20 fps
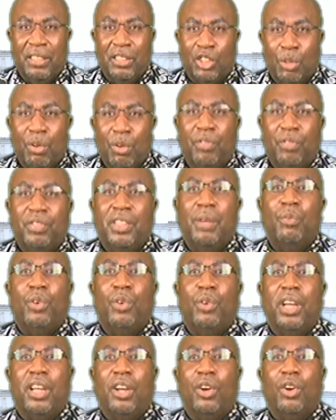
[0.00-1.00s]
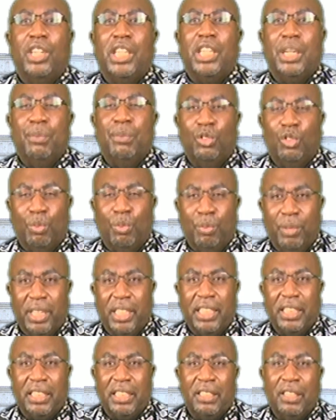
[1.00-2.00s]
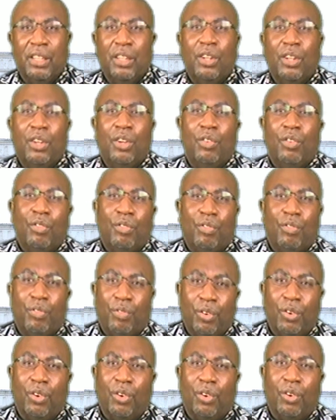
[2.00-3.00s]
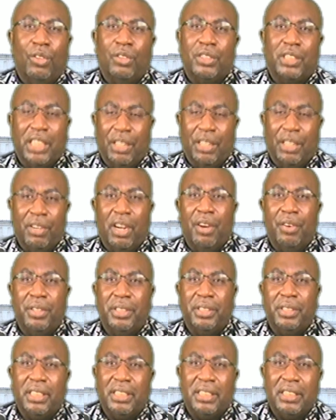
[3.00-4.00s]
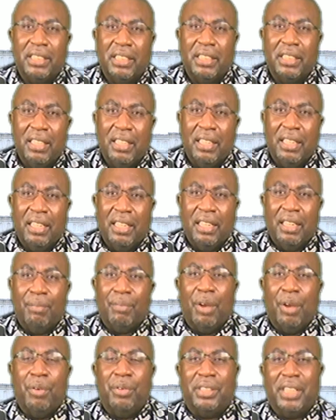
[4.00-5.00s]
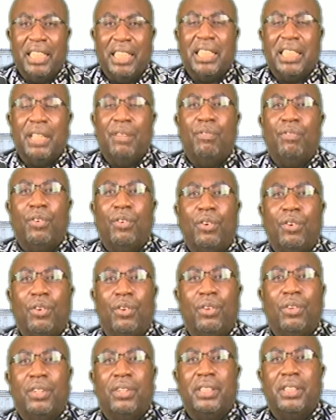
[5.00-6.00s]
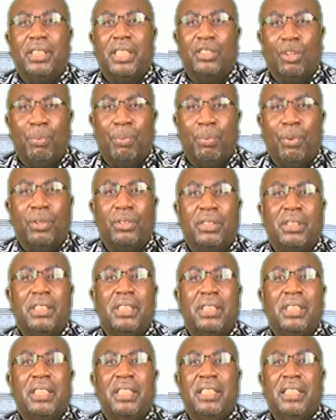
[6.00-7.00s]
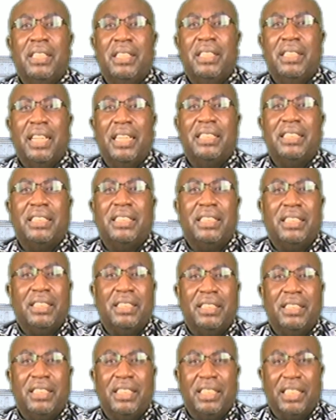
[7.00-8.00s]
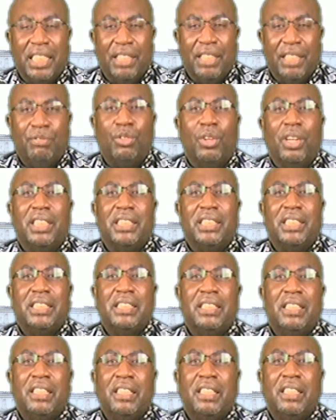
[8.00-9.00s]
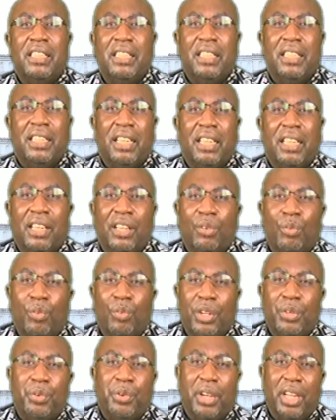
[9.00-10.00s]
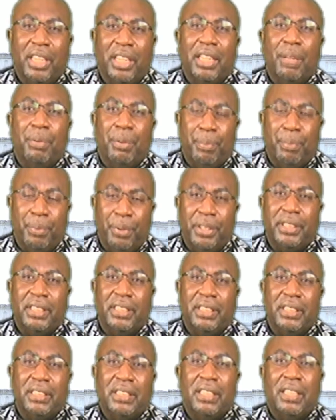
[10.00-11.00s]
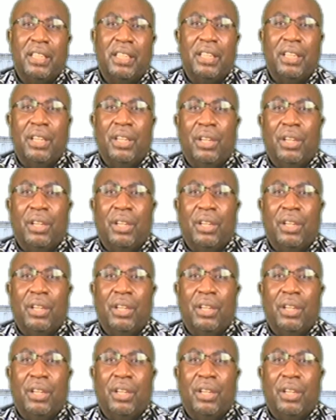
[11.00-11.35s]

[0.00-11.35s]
Some of them were unable to make it for several reasons, but we thank them for the support that they gave to us when we were under preparations.